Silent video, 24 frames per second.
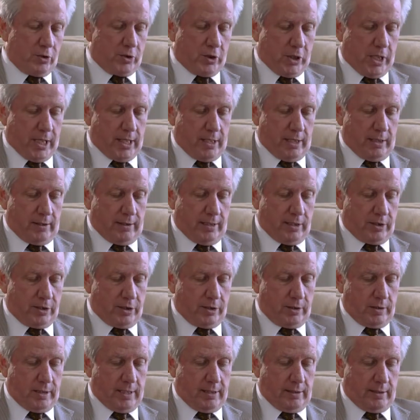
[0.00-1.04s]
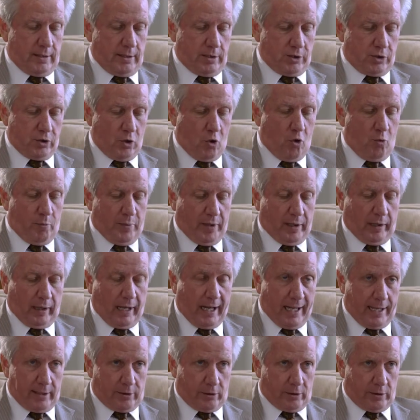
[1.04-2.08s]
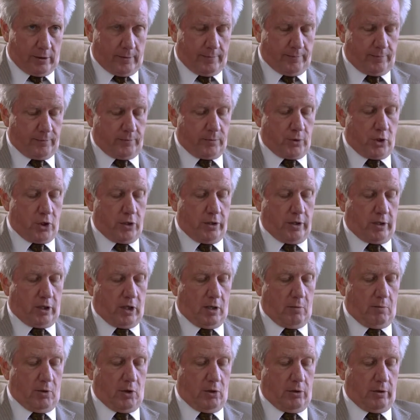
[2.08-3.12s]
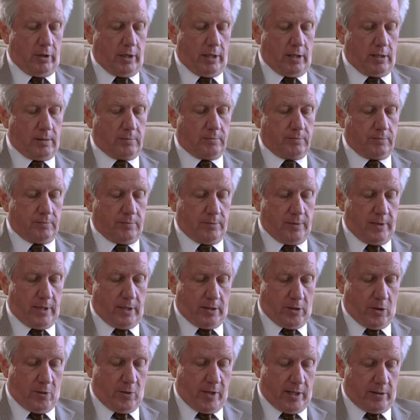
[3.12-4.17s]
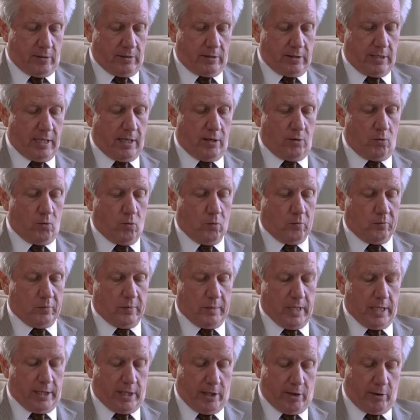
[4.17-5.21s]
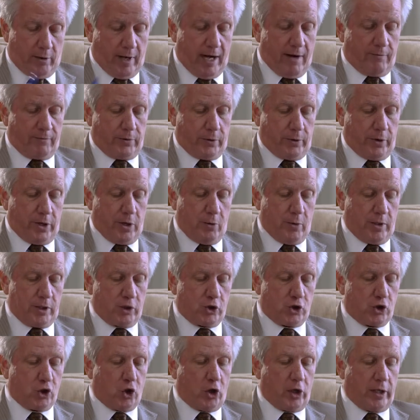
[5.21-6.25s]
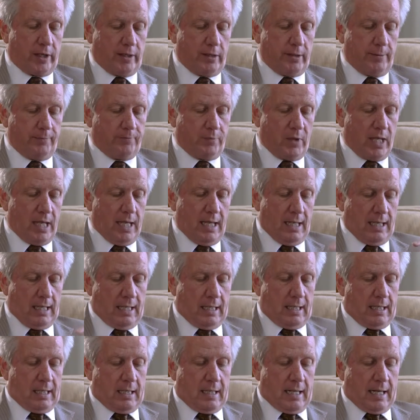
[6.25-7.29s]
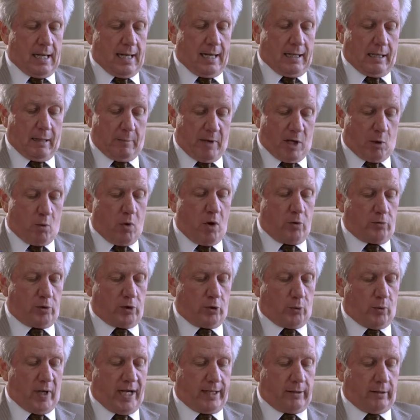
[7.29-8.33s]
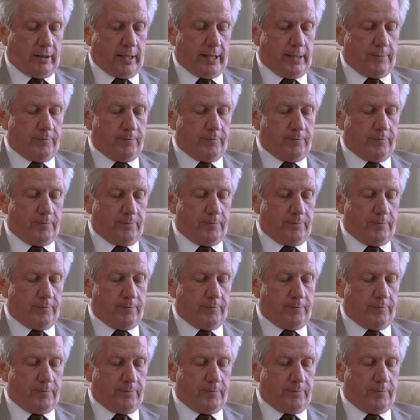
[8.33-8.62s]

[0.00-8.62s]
said in this in this open letter to the community that you had done a year after you had started and let me quote directly